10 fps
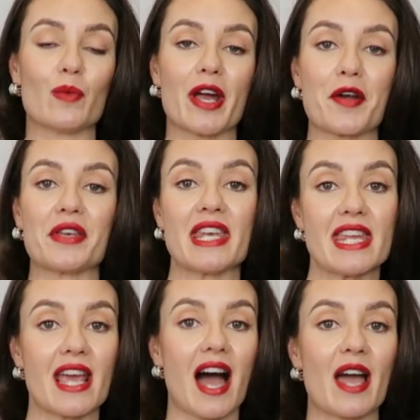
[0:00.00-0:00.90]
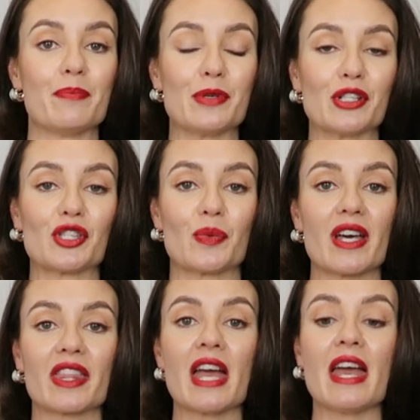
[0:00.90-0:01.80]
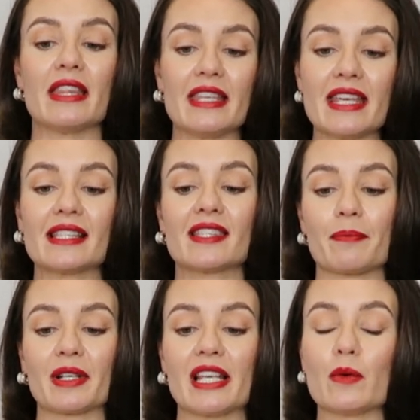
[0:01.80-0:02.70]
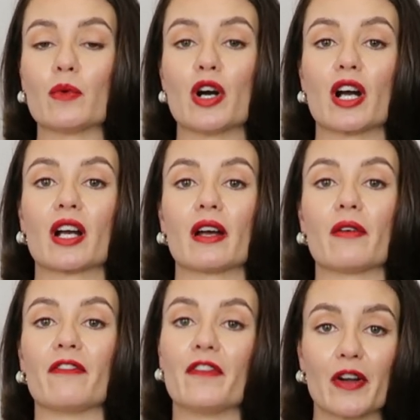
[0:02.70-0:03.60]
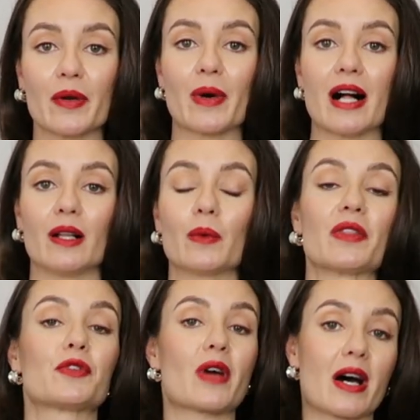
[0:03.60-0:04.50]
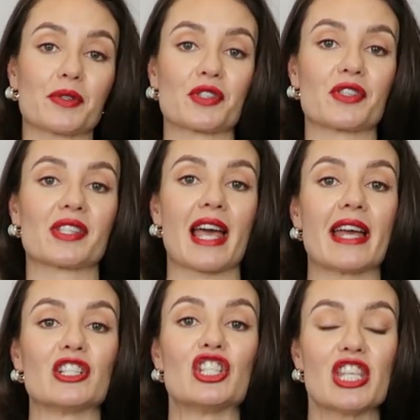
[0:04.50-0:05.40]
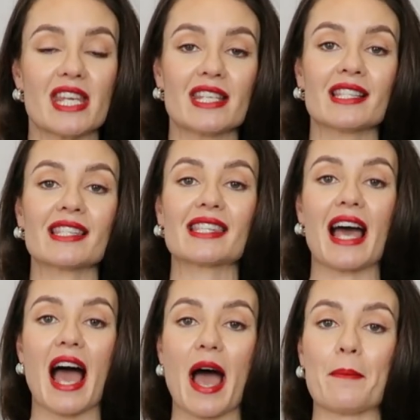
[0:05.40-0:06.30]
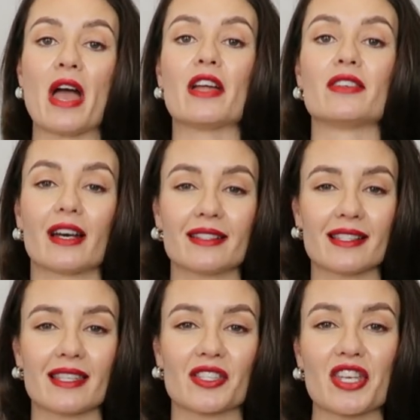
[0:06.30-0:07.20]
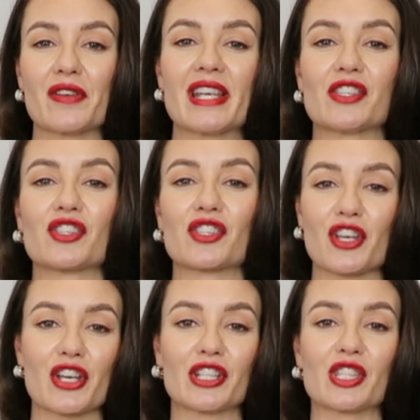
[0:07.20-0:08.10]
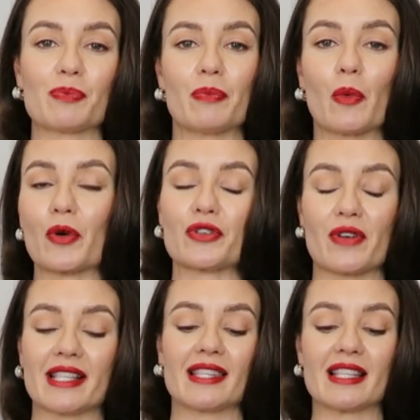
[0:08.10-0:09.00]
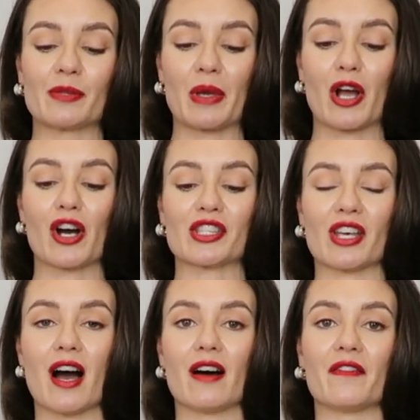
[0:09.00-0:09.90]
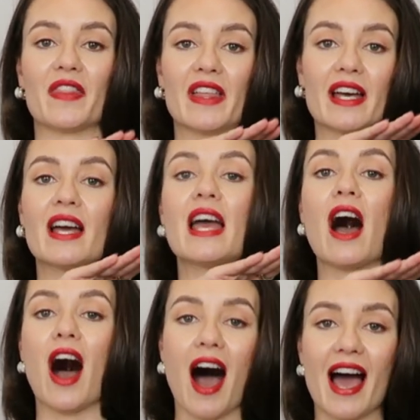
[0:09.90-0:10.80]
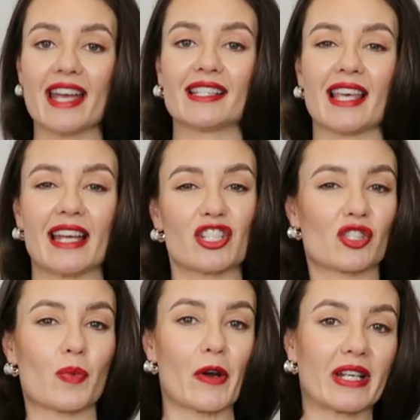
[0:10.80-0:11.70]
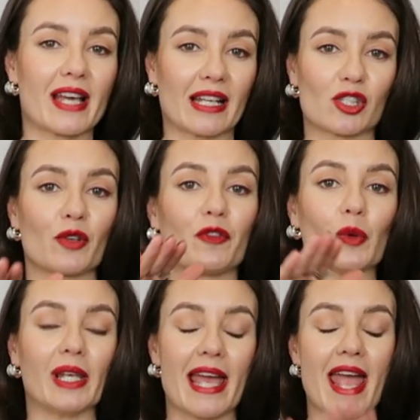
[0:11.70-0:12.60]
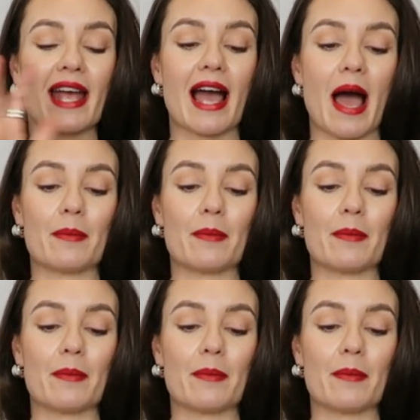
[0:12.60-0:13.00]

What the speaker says: wear knee-high boots with. These typically work very well with trousers and jeans, not necessarily skirts or dresses because of the height and just where it cuts off your leg.